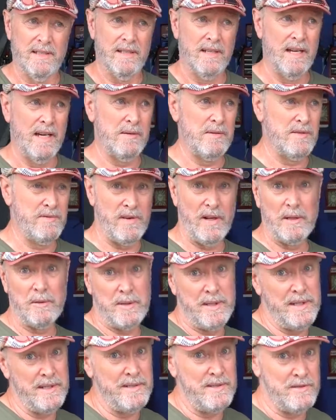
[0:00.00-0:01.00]
I was
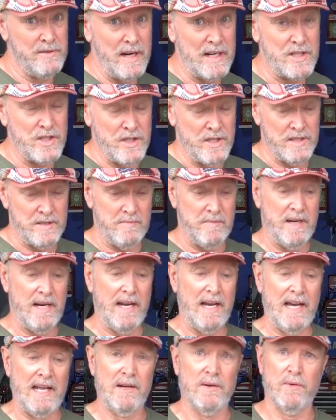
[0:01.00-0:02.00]
following their directions, but
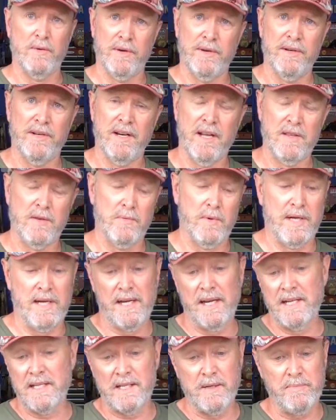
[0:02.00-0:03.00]
I had to order another one.
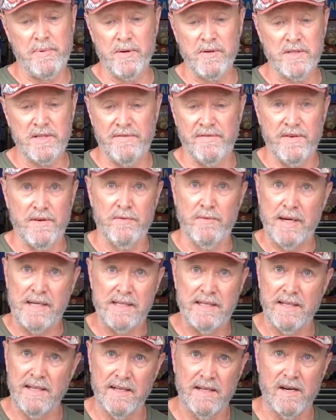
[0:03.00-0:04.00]
And I suppose if you're
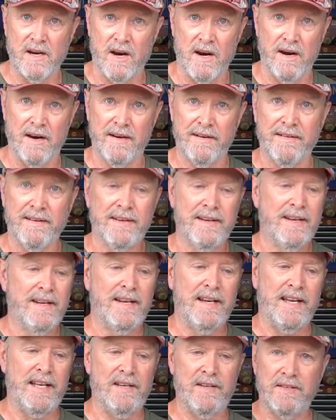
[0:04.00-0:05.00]
racing the car
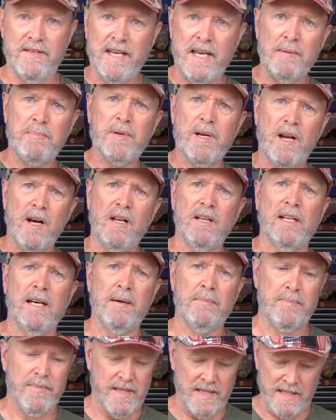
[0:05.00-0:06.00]
and you tape it all
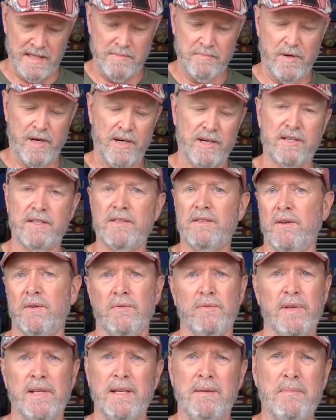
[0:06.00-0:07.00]
up, these marks
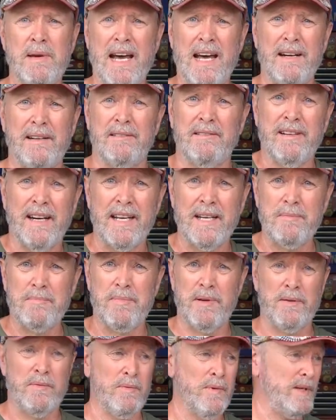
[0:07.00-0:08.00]
don't really matter, right?
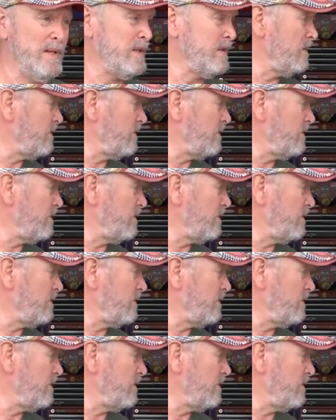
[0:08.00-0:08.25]
But when you're